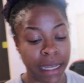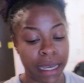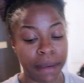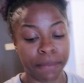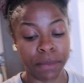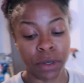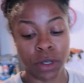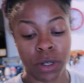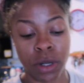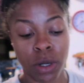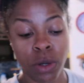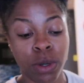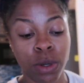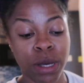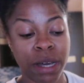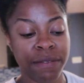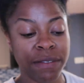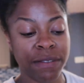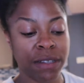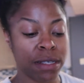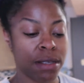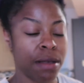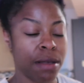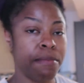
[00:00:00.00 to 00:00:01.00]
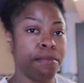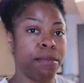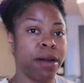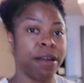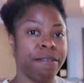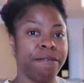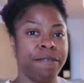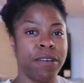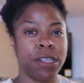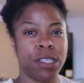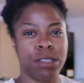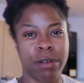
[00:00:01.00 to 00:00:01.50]
I'm gonna look after some
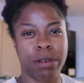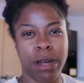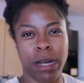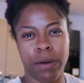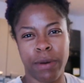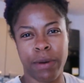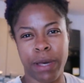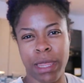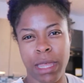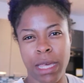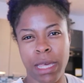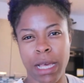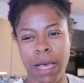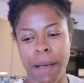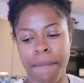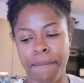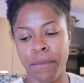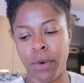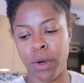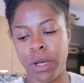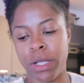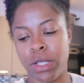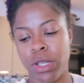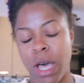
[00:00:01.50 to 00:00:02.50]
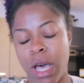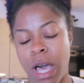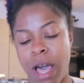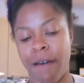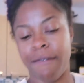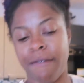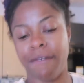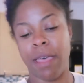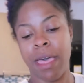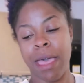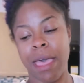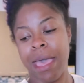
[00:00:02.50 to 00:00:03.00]
breakfast right now. I think I'm going to
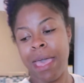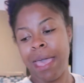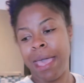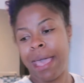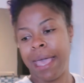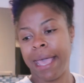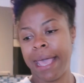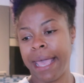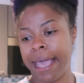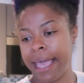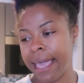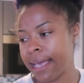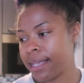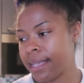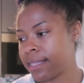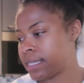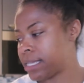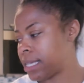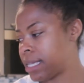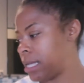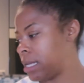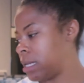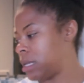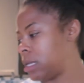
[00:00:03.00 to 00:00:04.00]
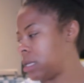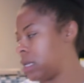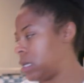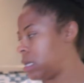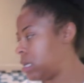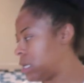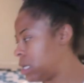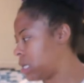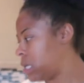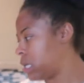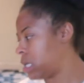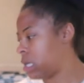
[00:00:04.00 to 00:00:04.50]
have eggs
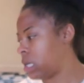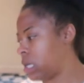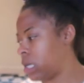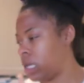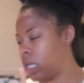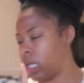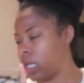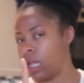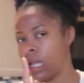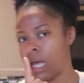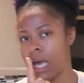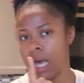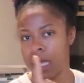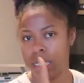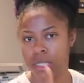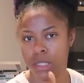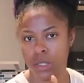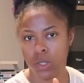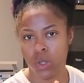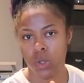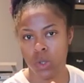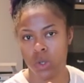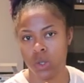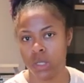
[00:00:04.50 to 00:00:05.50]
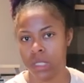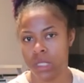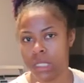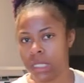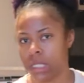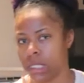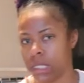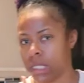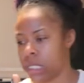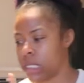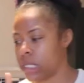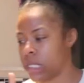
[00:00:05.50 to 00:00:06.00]
and a
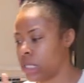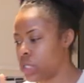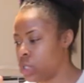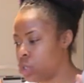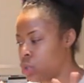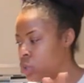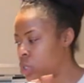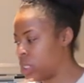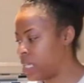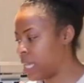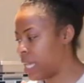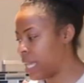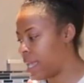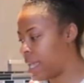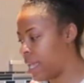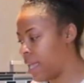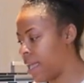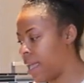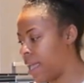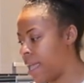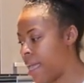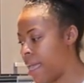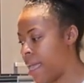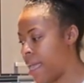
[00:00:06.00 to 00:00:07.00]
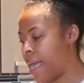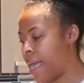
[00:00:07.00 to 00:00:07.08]
toast today.